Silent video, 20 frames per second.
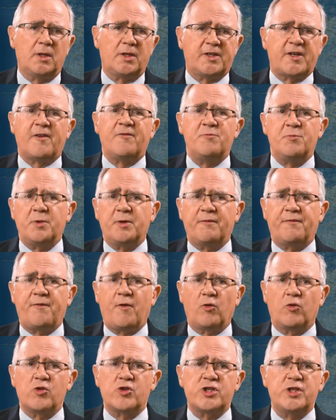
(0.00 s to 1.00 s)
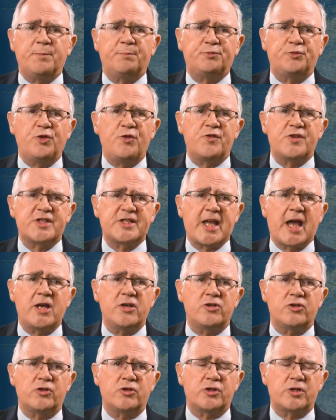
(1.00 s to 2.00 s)
Government follows an improved
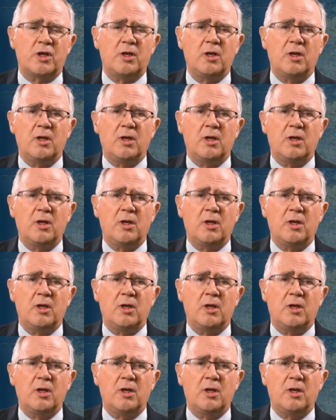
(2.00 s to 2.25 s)
standard